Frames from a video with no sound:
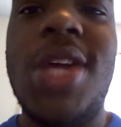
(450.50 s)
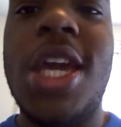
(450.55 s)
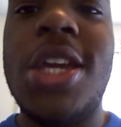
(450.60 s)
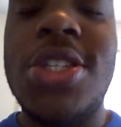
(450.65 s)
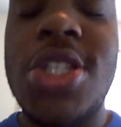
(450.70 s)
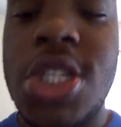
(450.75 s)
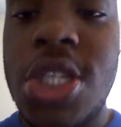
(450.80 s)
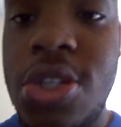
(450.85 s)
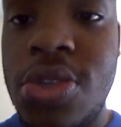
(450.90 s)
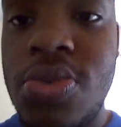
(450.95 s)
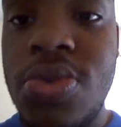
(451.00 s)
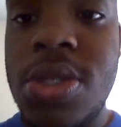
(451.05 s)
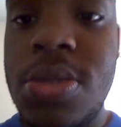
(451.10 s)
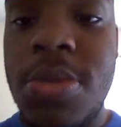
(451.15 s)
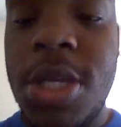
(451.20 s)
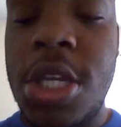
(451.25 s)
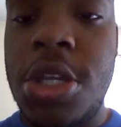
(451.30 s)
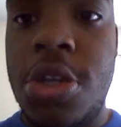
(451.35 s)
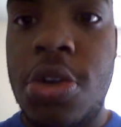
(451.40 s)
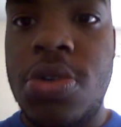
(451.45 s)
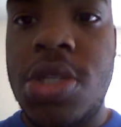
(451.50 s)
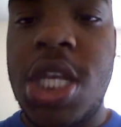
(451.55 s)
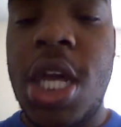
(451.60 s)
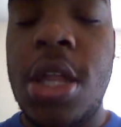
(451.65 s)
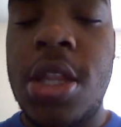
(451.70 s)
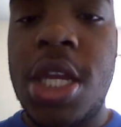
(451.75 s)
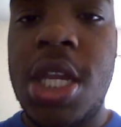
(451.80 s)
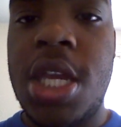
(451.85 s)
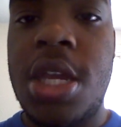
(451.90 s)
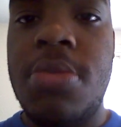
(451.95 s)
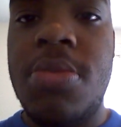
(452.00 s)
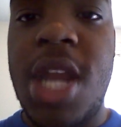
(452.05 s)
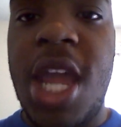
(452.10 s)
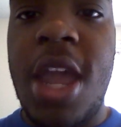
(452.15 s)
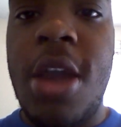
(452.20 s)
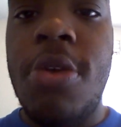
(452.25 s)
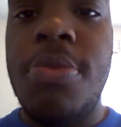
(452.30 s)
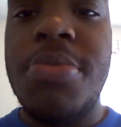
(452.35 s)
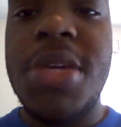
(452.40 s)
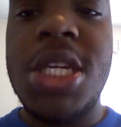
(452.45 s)
Excuse me, you're telling him
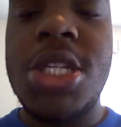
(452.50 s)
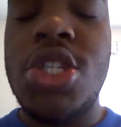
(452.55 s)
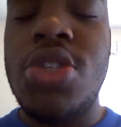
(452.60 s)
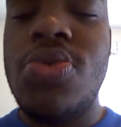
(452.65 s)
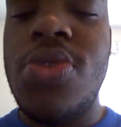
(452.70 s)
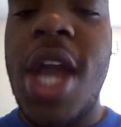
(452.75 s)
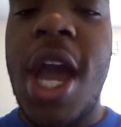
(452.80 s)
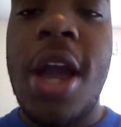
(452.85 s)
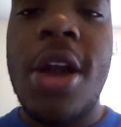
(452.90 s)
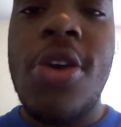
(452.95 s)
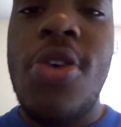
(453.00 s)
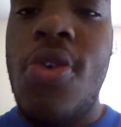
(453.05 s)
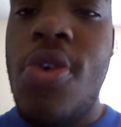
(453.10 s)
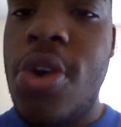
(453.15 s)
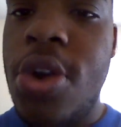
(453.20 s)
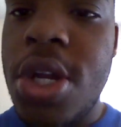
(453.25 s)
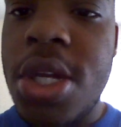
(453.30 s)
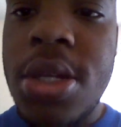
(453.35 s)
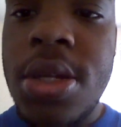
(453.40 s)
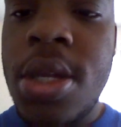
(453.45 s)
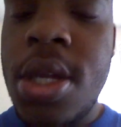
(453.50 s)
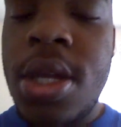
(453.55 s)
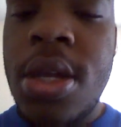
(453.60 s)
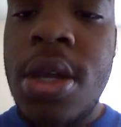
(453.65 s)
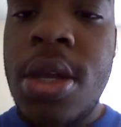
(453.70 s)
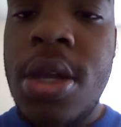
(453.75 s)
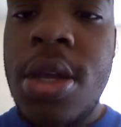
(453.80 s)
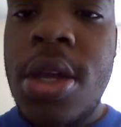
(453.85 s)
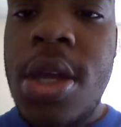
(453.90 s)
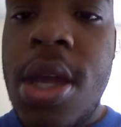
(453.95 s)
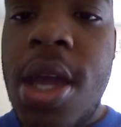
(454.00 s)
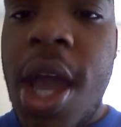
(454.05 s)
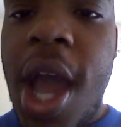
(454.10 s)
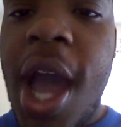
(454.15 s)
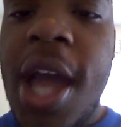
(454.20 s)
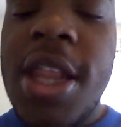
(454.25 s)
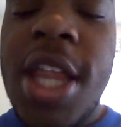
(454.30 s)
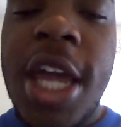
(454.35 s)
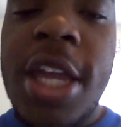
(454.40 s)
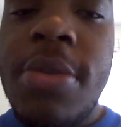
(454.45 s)
now, bitch, you got caught.
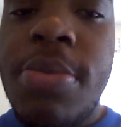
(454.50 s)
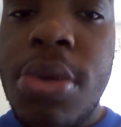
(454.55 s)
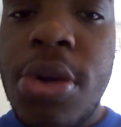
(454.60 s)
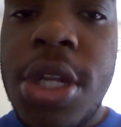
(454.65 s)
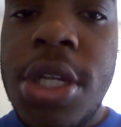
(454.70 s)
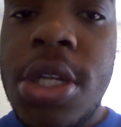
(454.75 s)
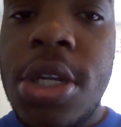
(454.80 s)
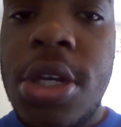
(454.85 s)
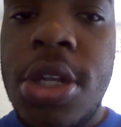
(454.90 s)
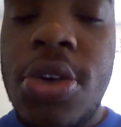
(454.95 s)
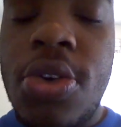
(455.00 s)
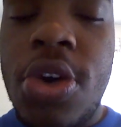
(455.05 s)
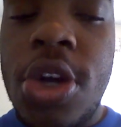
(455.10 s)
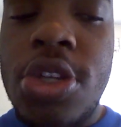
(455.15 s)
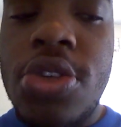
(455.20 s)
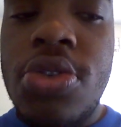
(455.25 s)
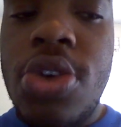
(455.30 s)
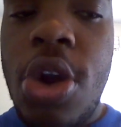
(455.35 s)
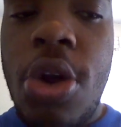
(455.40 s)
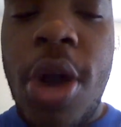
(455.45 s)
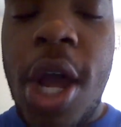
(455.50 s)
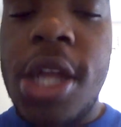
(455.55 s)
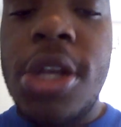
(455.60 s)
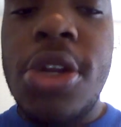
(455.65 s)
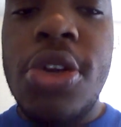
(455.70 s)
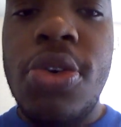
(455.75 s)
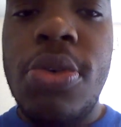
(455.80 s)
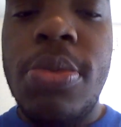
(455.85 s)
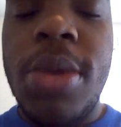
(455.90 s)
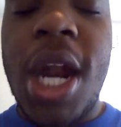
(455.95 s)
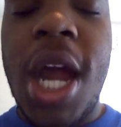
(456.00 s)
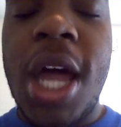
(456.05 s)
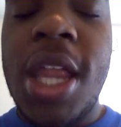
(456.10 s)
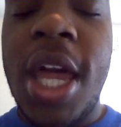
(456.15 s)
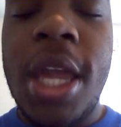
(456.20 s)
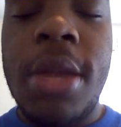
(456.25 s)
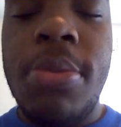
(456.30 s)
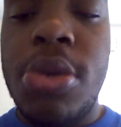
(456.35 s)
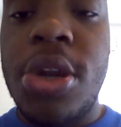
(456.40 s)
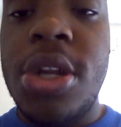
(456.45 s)
I like Brenda and all, you know I do, but I
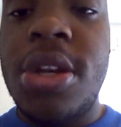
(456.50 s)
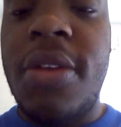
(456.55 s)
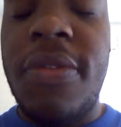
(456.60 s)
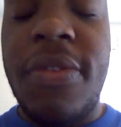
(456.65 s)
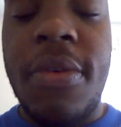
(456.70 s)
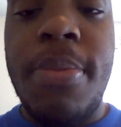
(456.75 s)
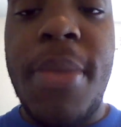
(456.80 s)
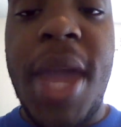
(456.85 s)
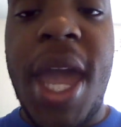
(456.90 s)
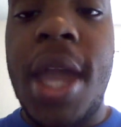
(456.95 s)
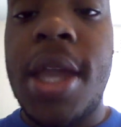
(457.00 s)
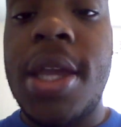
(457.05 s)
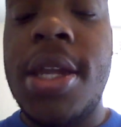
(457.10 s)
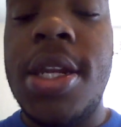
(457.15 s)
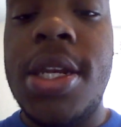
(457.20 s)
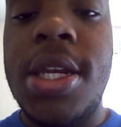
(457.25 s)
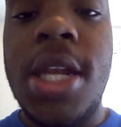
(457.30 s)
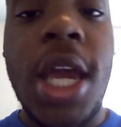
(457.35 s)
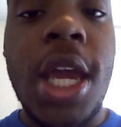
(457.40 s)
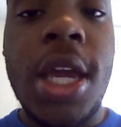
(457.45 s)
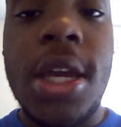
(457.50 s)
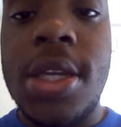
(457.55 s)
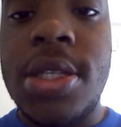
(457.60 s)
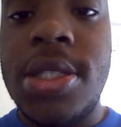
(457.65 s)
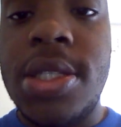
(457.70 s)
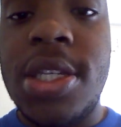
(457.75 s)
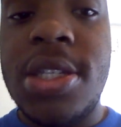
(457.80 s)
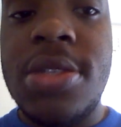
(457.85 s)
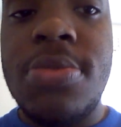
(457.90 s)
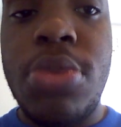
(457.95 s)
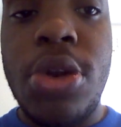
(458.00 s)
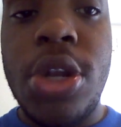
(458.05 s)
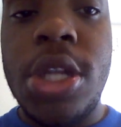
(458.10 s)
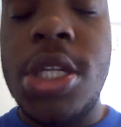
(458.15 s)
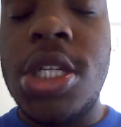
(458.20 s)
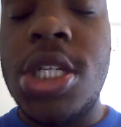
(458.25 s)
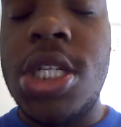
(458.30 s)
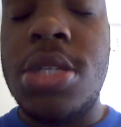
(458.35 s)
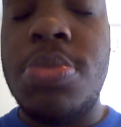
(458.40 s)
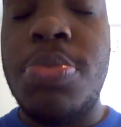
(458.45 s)
like Brenda from back in the day, because this
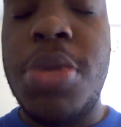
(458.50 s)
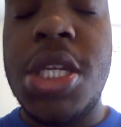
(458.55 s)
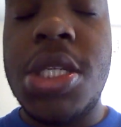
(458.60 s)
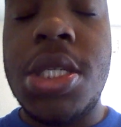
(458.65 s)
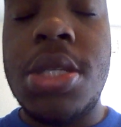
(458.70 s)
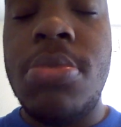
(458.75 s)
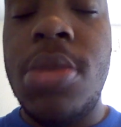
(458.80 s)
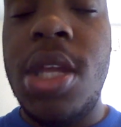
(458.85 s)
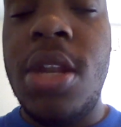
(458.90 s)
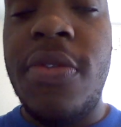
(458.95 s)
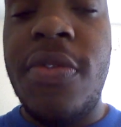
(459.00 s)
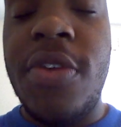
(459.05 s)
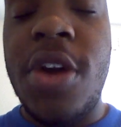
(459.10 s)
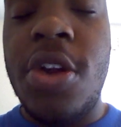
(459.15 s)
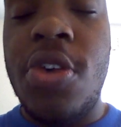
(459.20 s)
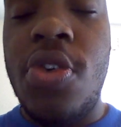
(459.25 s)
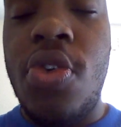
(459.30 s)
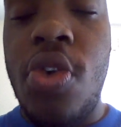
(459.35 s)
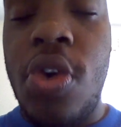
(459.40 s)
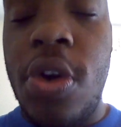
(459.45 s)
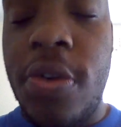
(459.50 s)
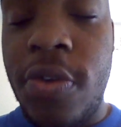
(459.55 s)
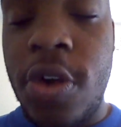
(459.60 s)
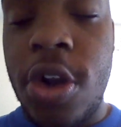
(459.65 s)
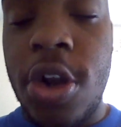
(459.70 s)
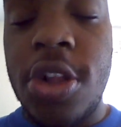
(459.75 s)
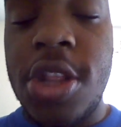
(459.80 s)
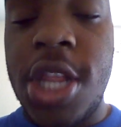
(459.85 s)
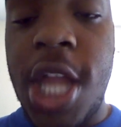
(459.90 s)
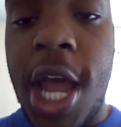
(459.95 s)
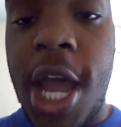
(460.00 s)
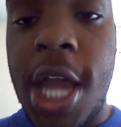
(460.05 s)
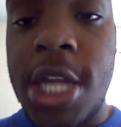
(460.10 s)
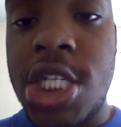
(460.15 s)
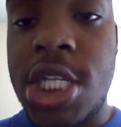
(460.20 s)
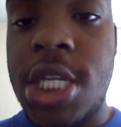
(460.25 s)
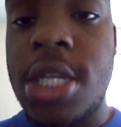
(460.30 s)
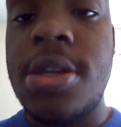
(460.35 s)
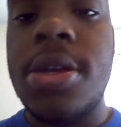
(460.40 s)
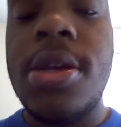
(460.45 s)
Brenda just pissing me the fuck off for her
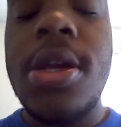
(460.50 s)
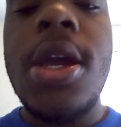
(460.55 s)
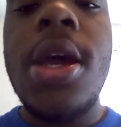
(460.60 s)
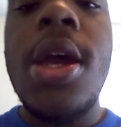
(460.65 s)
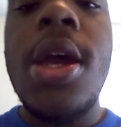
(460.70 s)
logic.